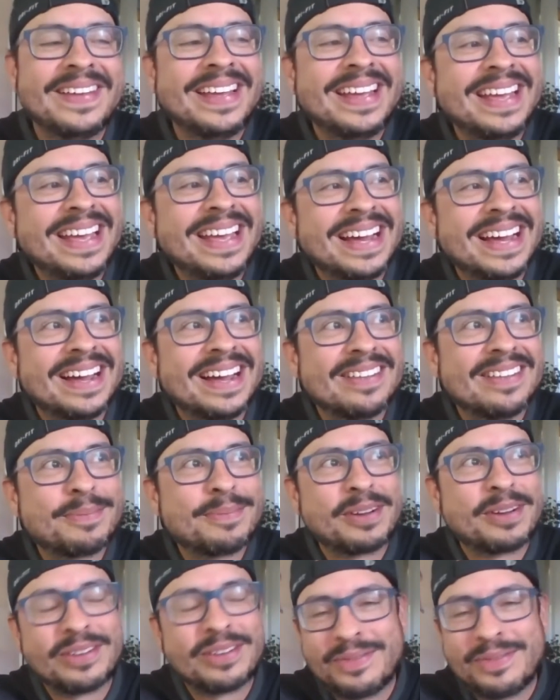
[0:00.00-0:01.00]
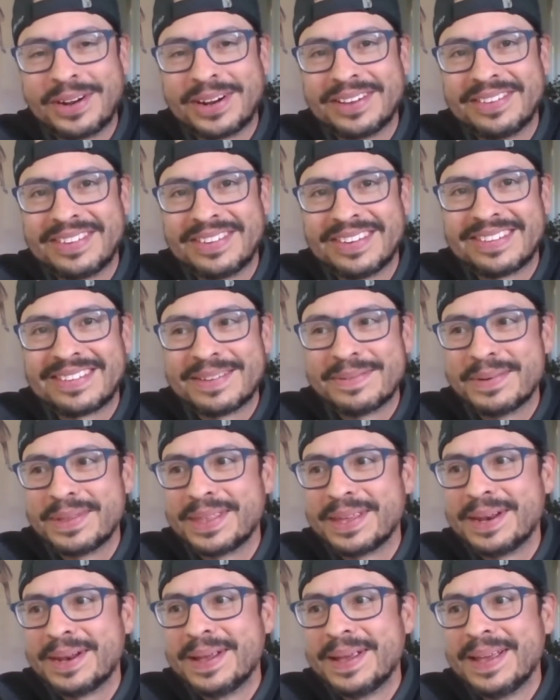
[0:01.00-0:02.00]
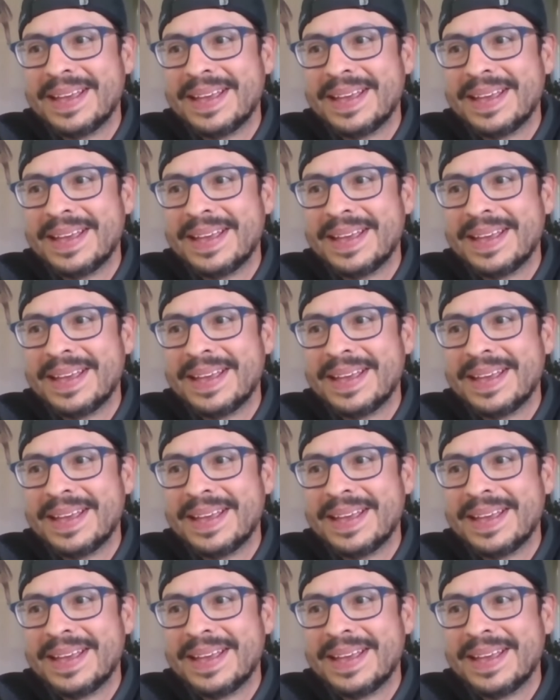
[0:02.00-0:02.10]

Especially if you're consistent with it.